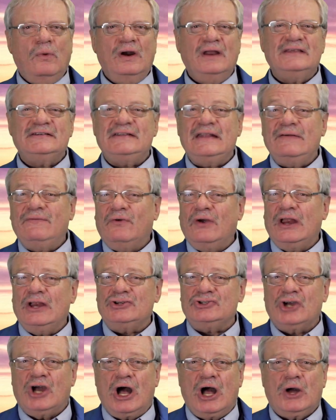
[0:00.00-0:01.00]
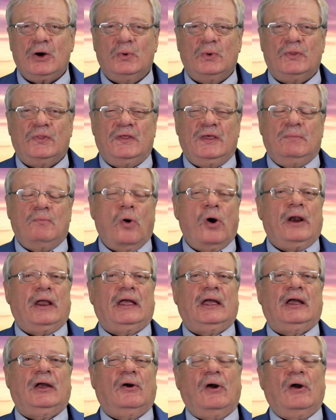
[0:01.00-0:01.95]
Morning, Steve Fried in Chicago with the morning